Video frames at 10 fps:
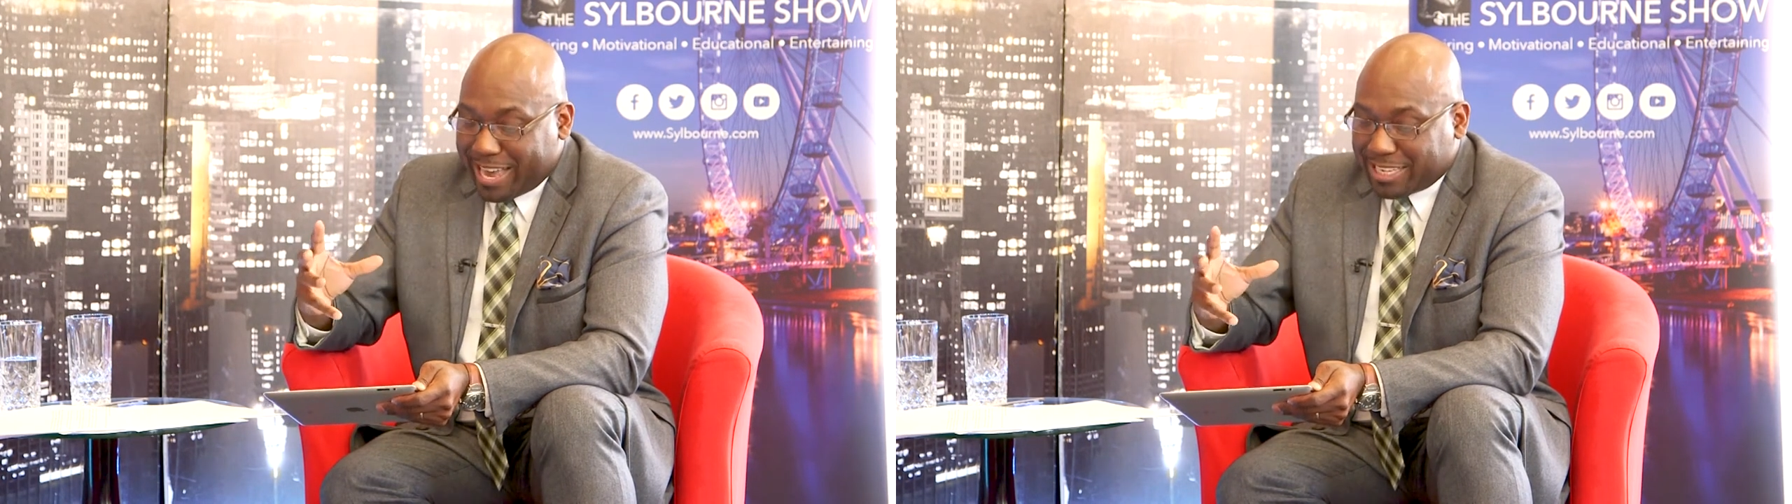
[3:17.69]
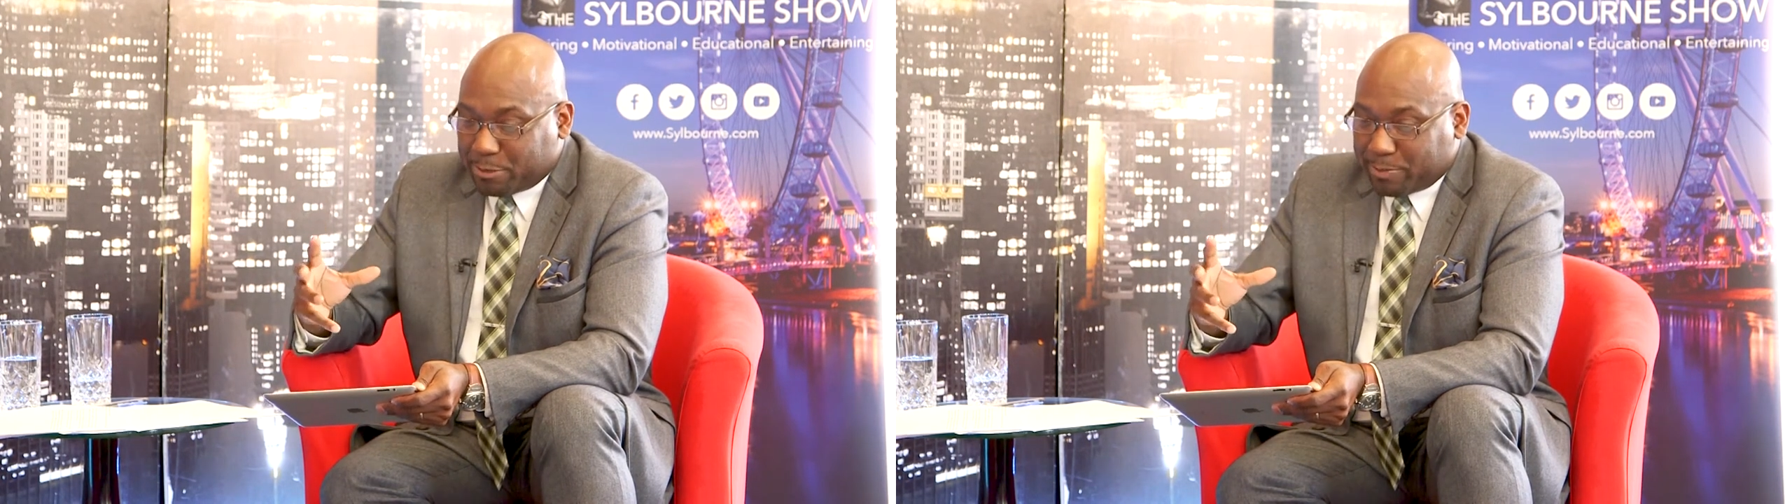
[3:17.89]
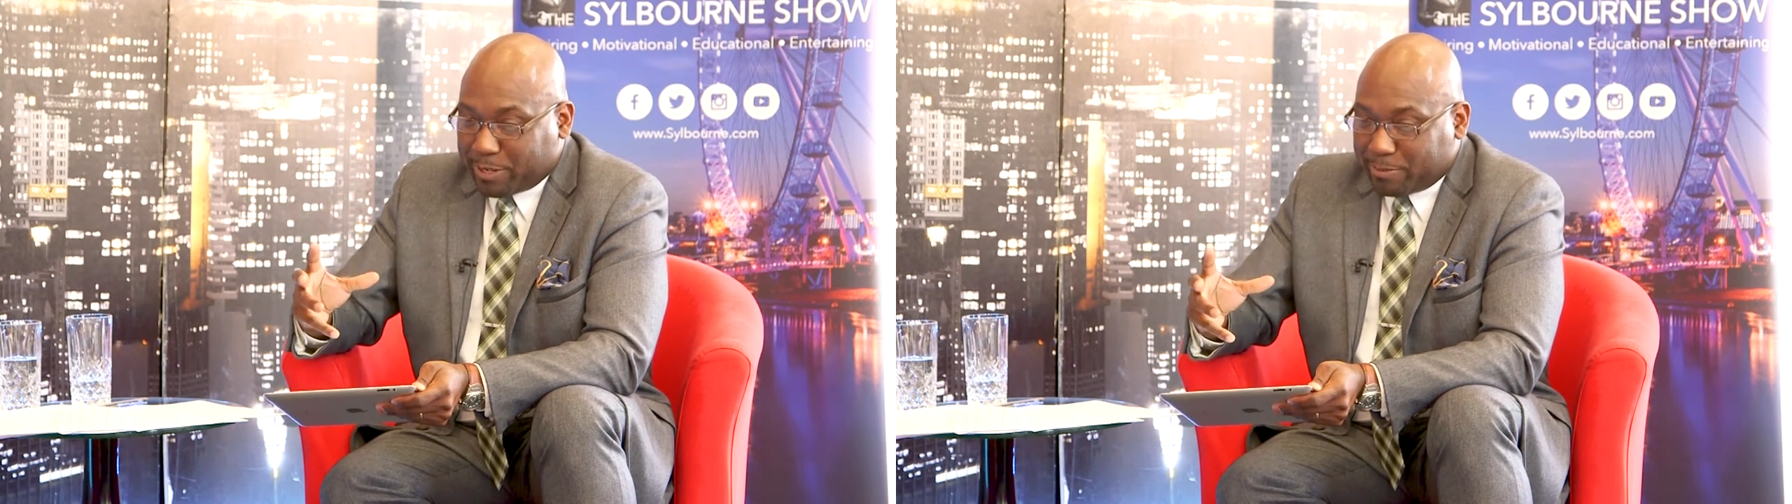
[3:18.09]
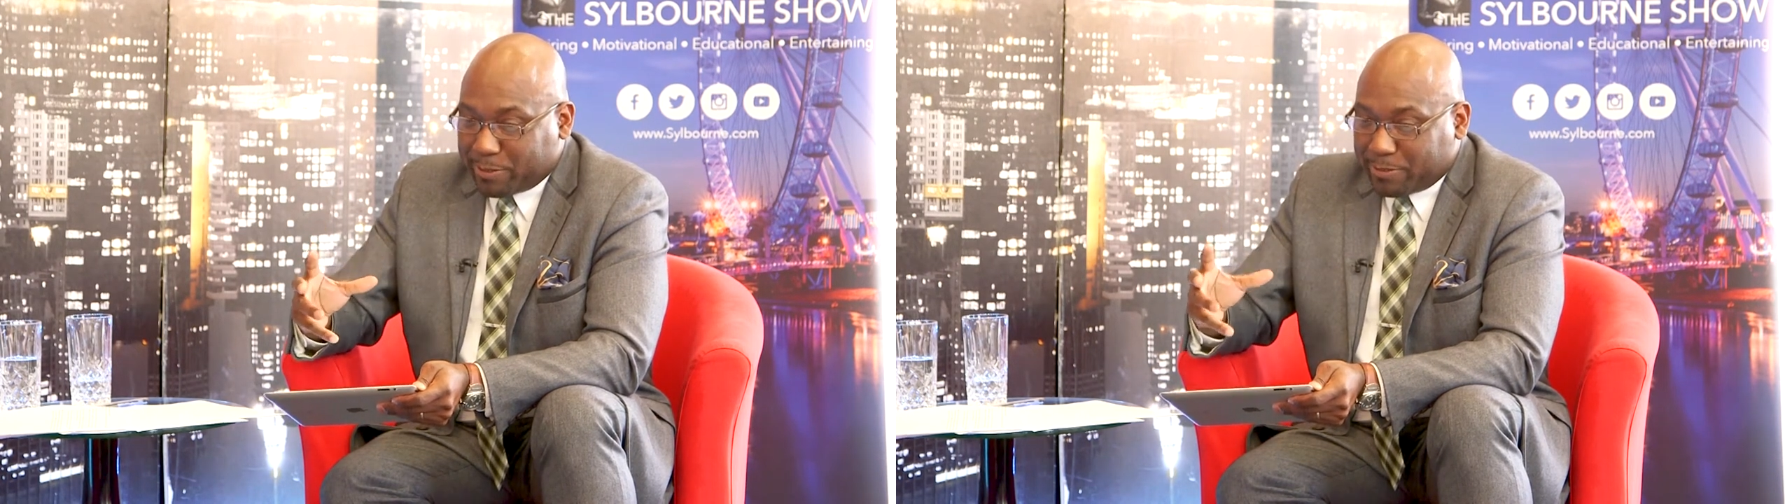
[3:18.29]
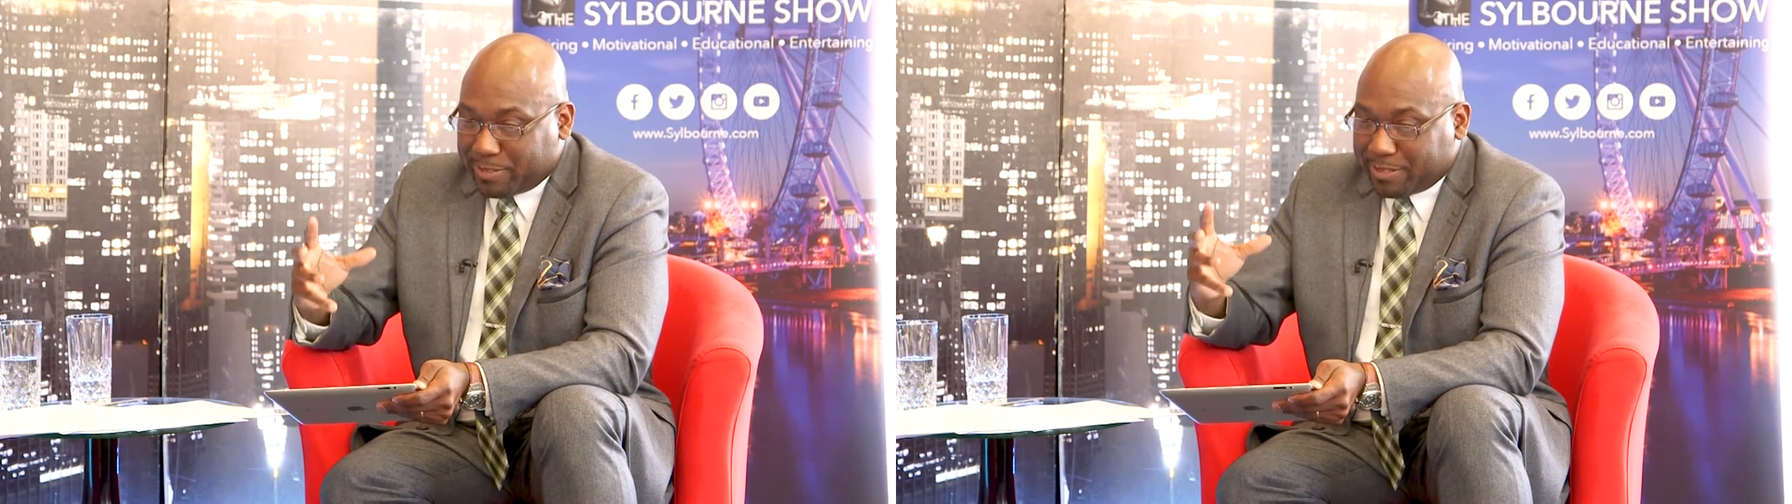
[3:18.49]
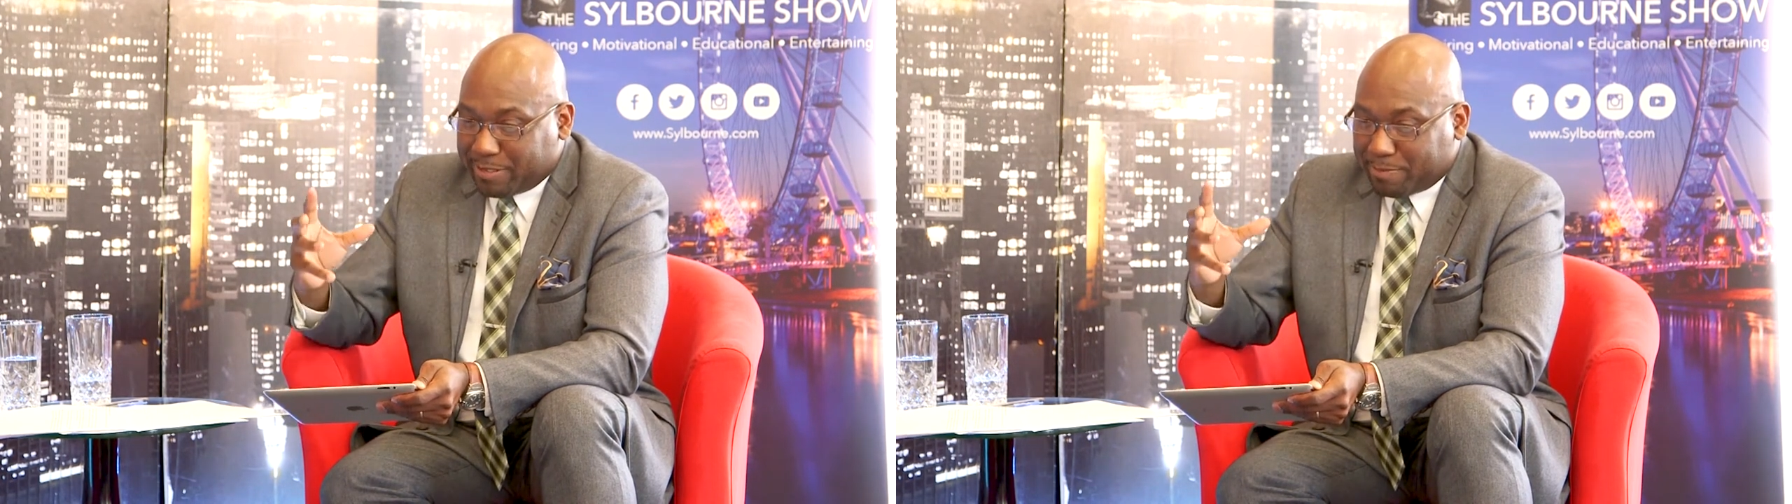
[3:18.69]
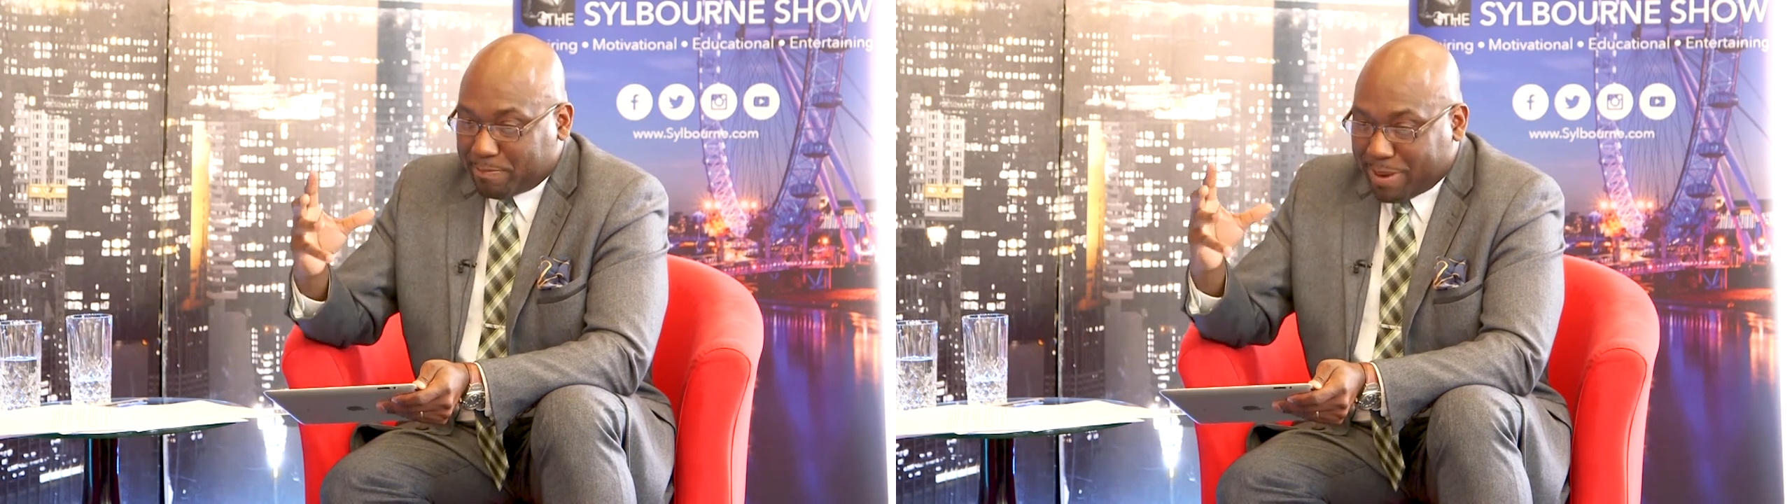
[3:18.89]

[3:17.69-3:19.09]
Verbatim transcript: aspect about the